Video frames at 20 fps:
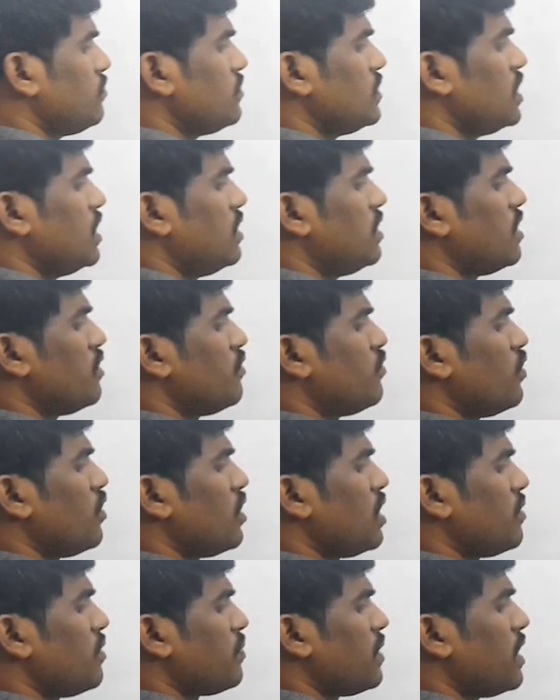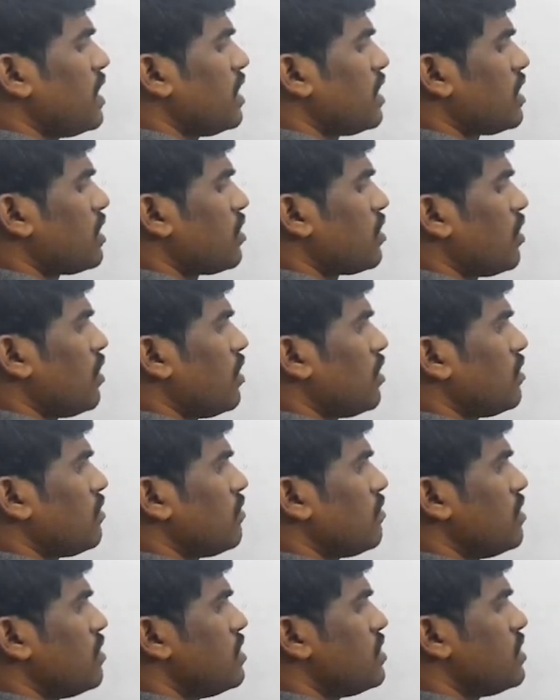Then 4n pi
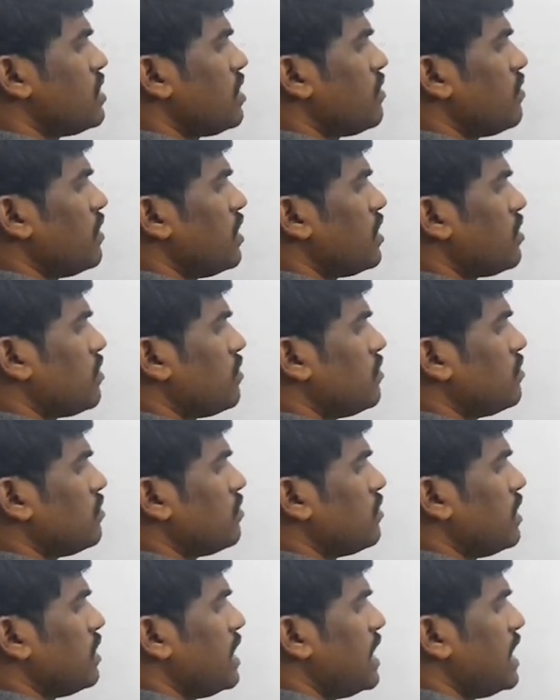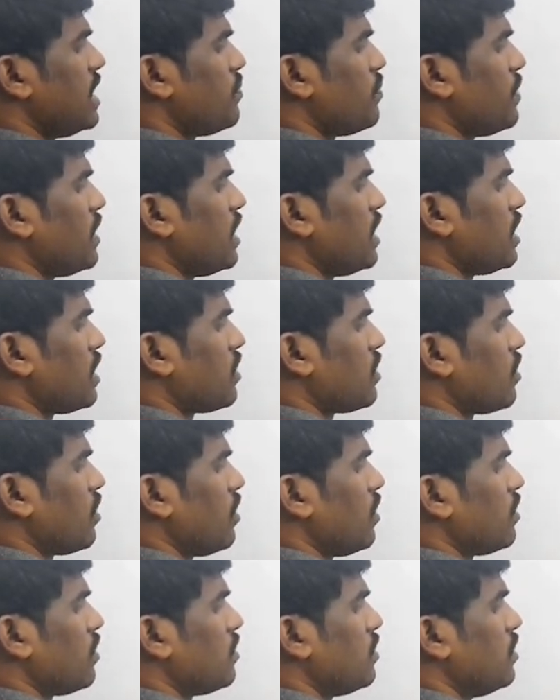electron is equal to 8 pi
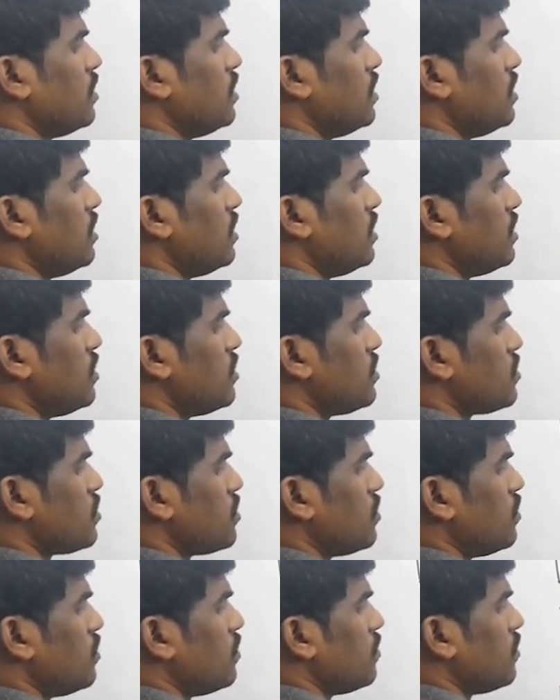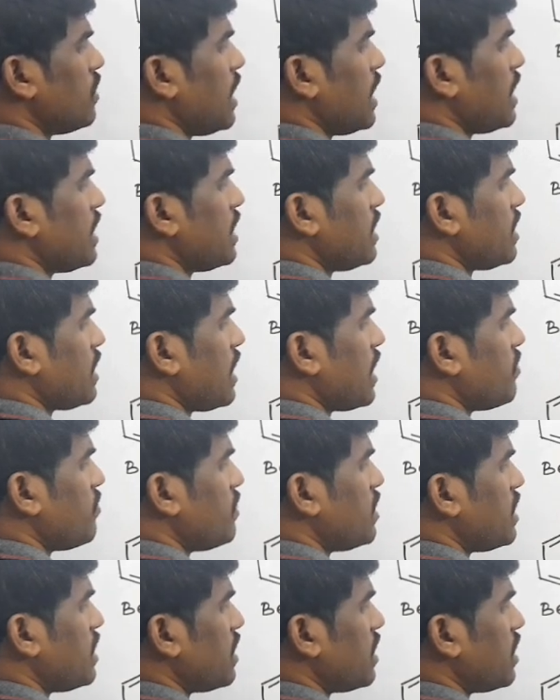electron. So n can be
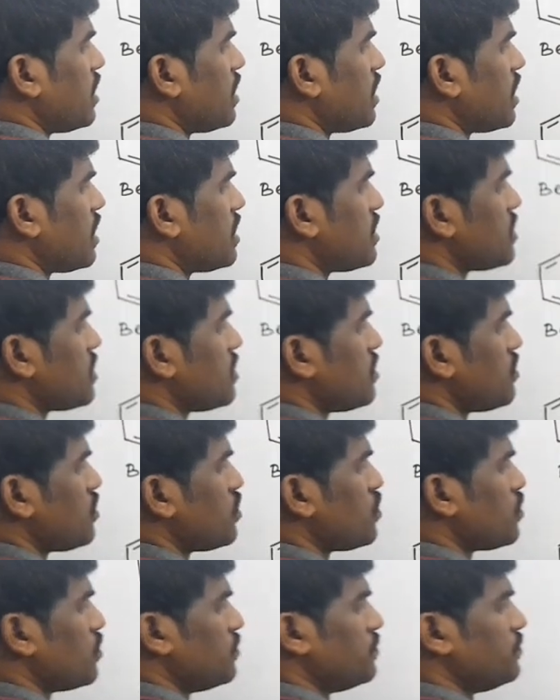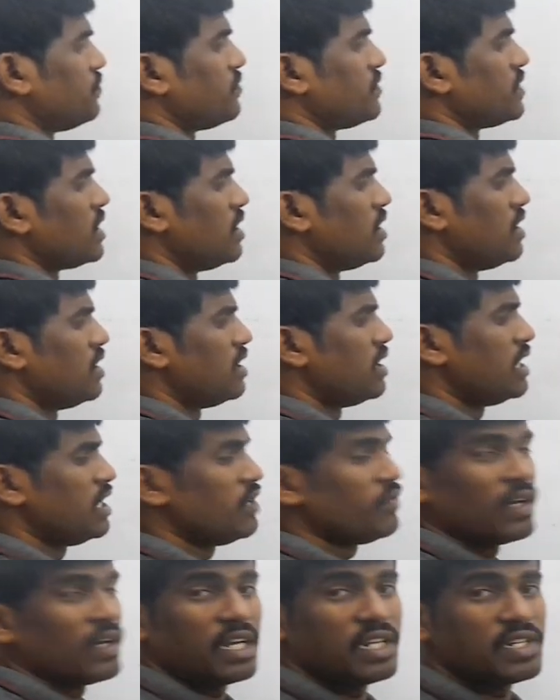taken it as 2.
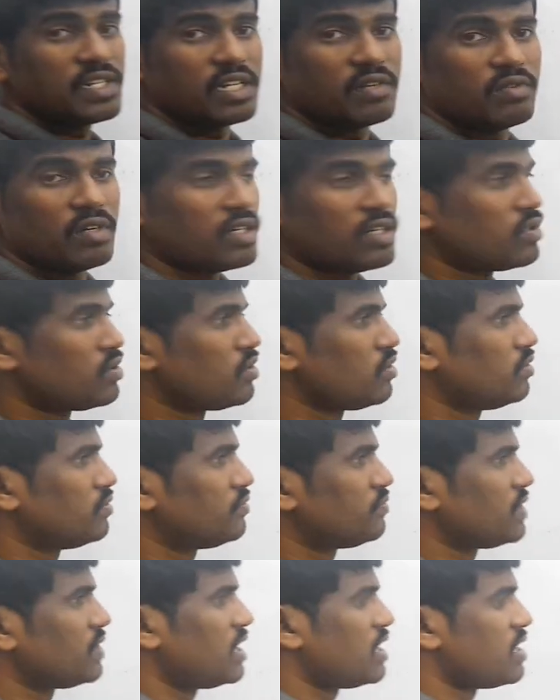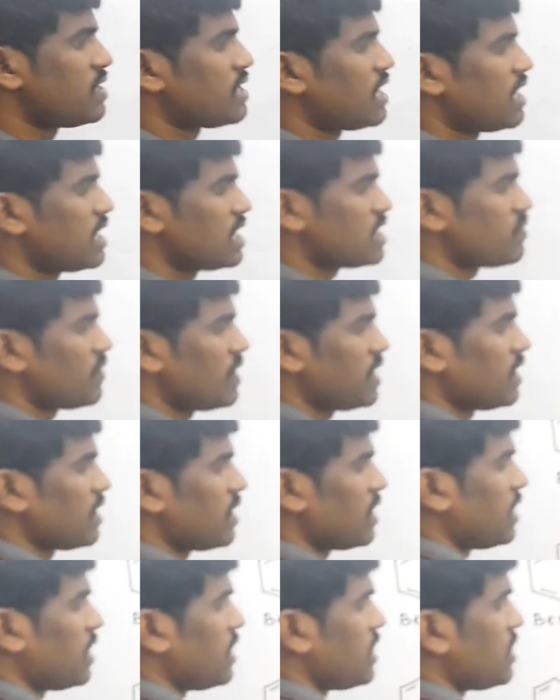If n is equal to 2, it is satisfying the
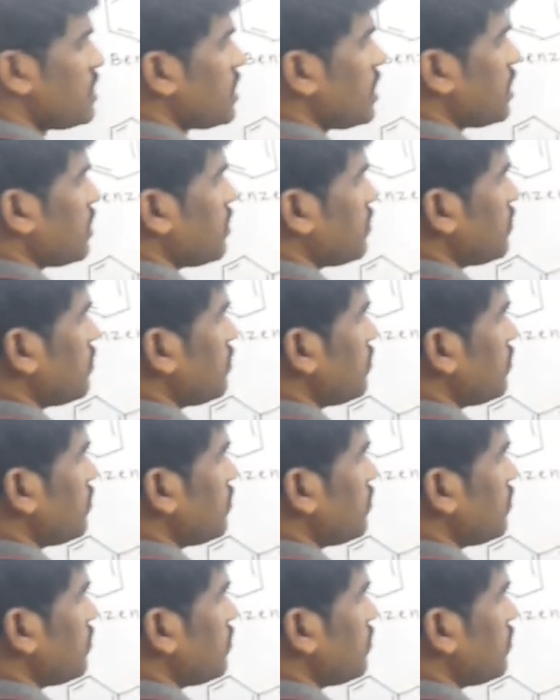condition.